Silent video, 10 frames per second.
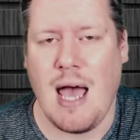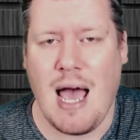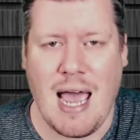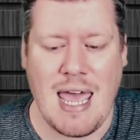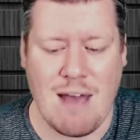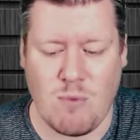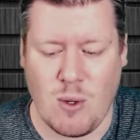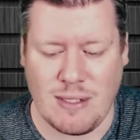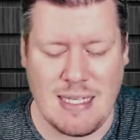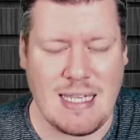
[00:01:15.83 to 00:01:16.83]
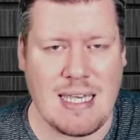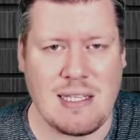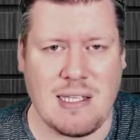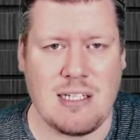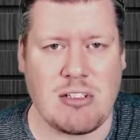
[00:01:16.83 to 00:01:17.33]
I have one link is
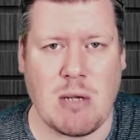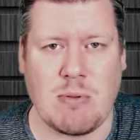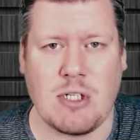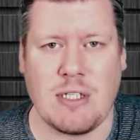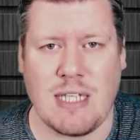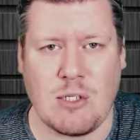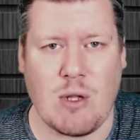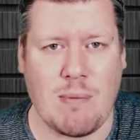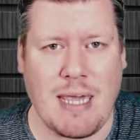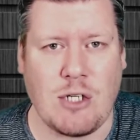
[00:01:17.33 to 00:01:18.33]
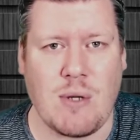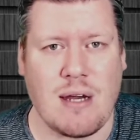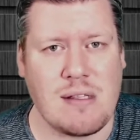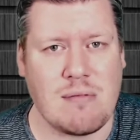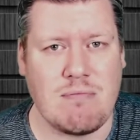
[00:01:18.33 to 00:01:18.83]
in the description. Thank you to all the
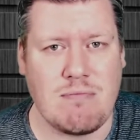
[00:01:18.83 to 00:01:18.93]
Patreons.